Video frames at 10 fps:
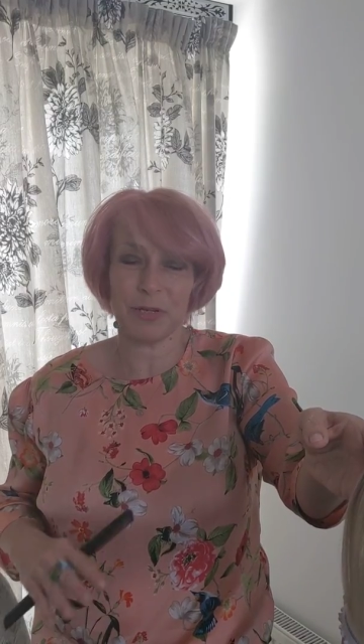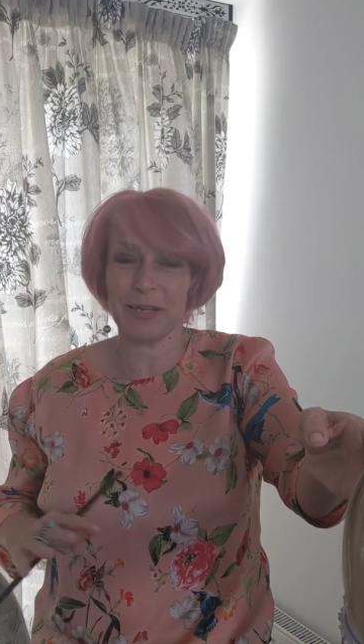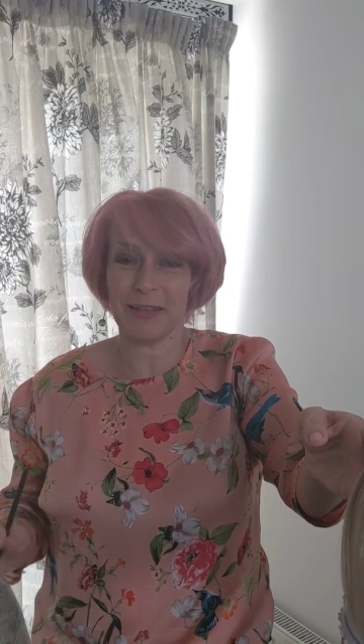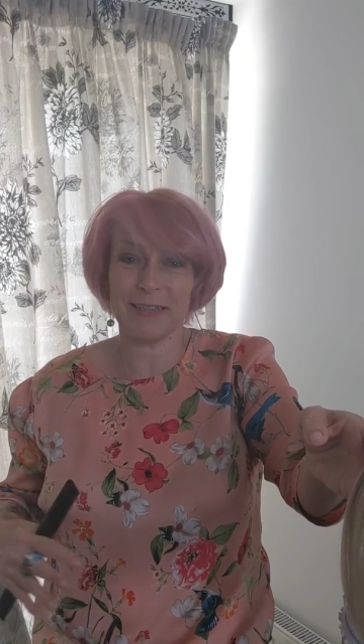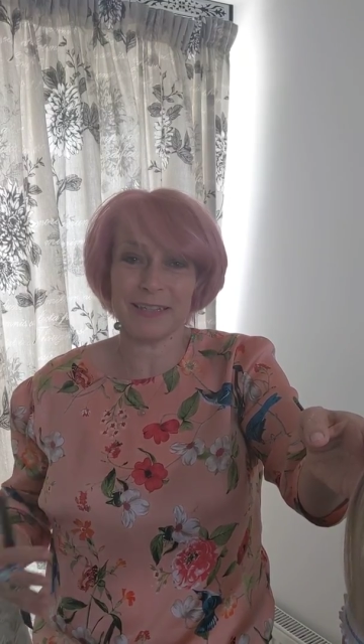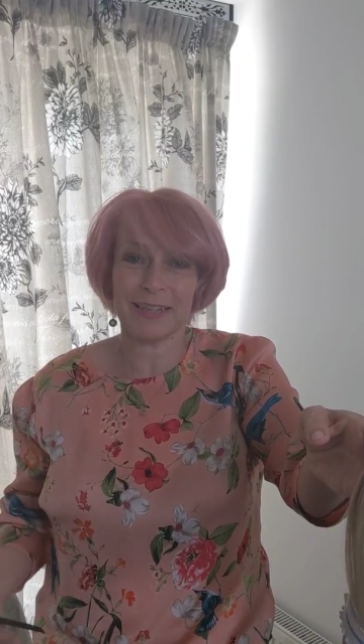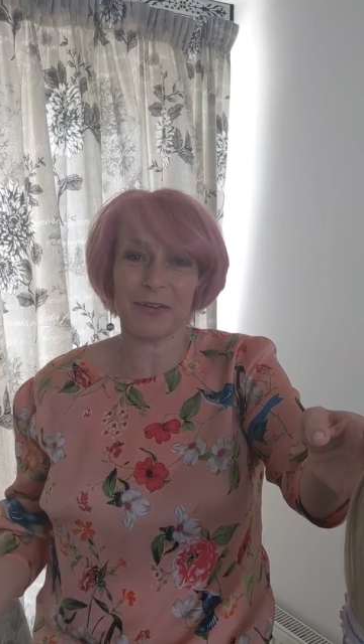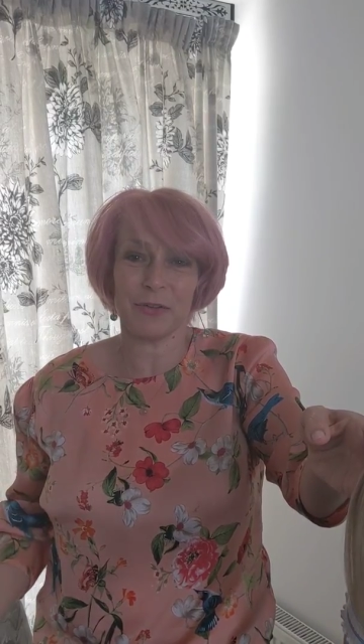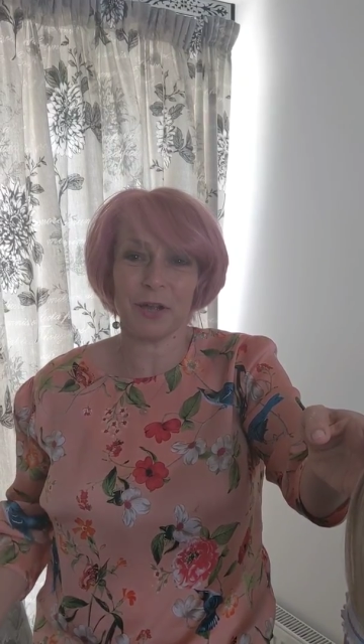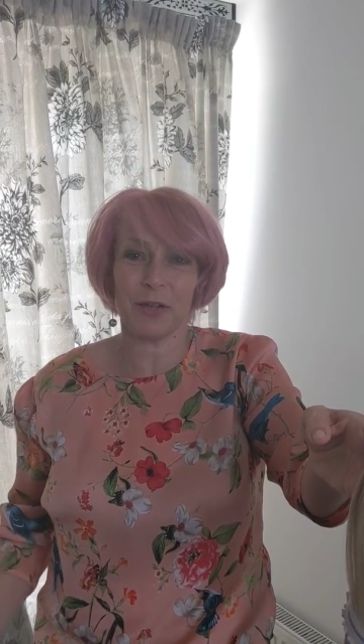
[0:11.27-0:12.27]
but this is
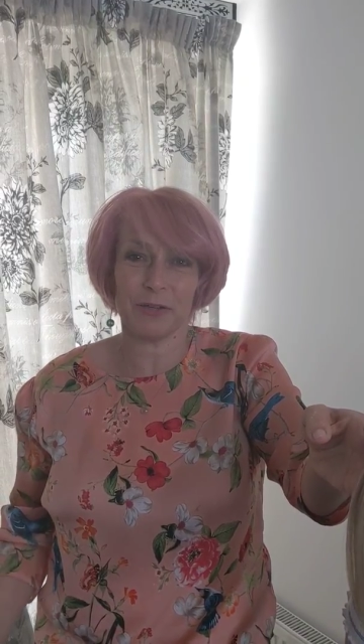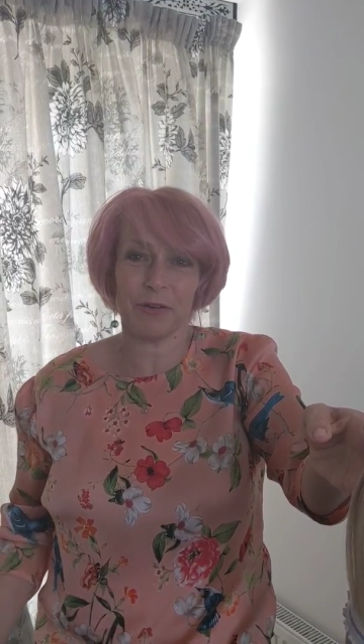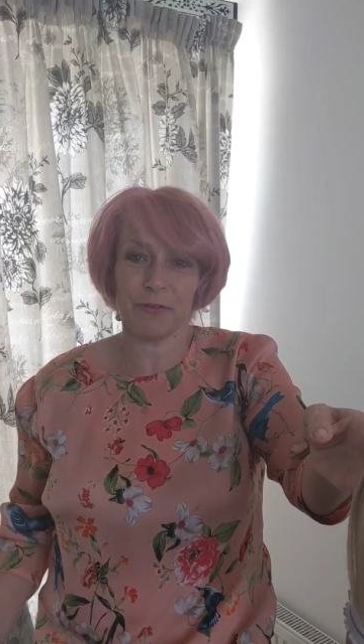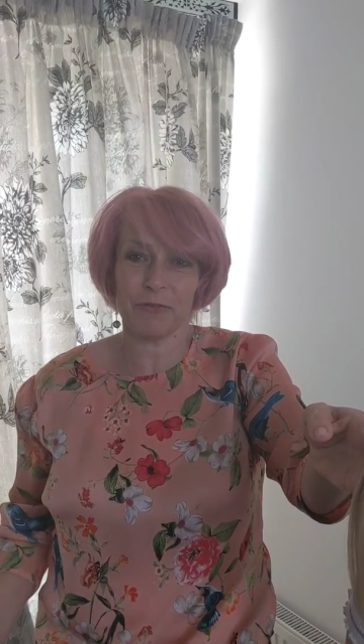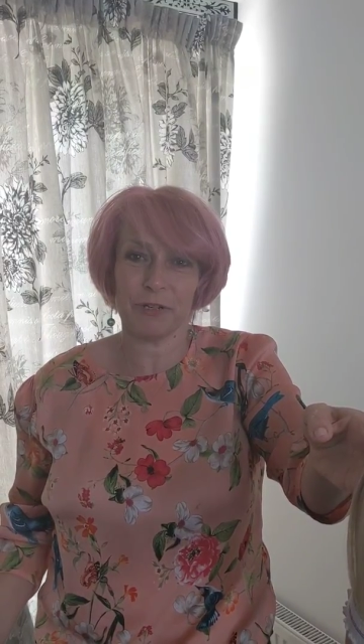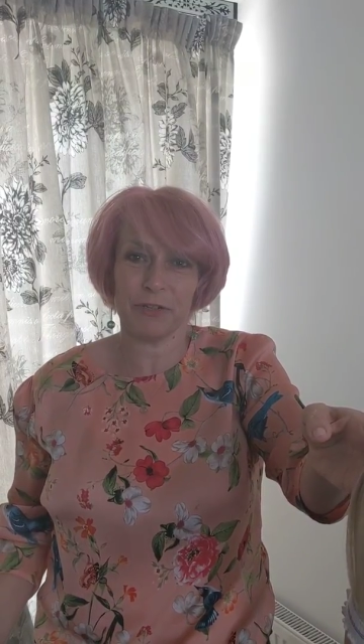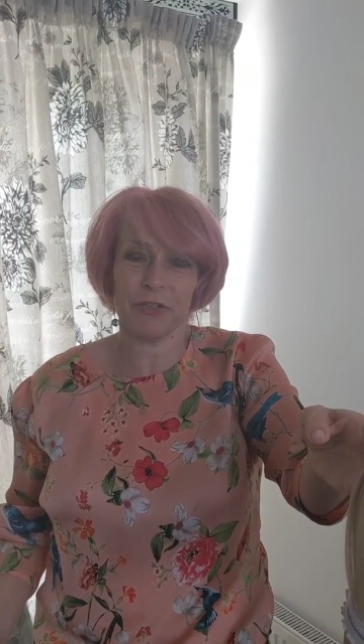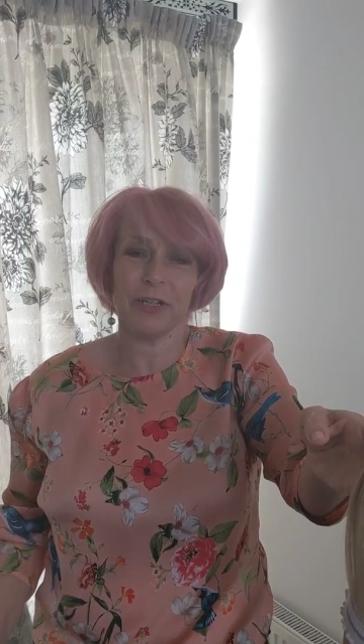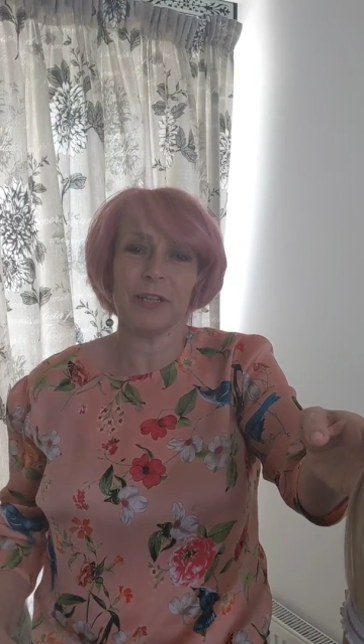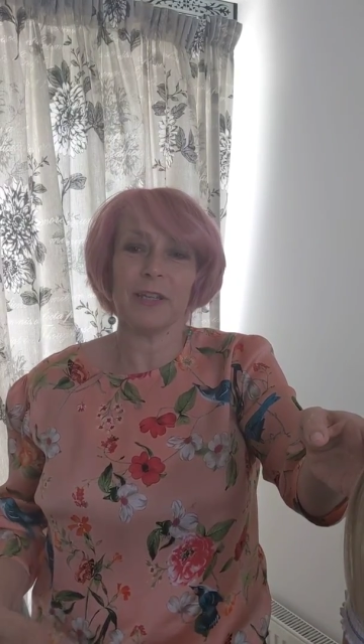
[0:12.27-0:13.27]
how you cut your own fringe.